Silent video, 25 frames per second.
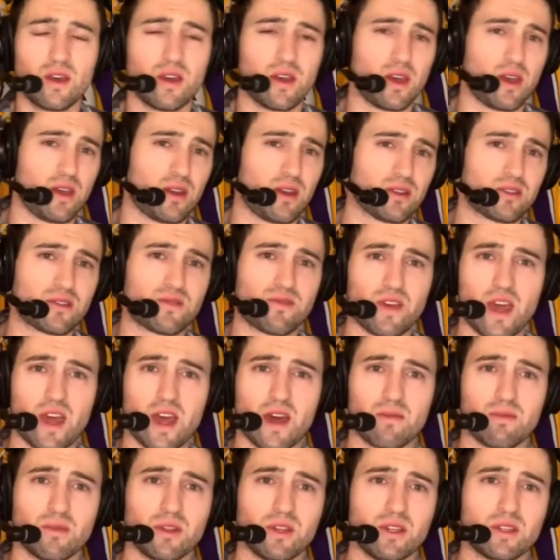and his
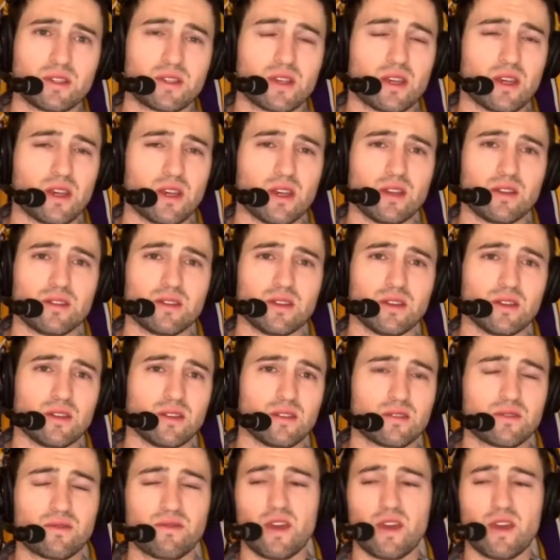family's kids and his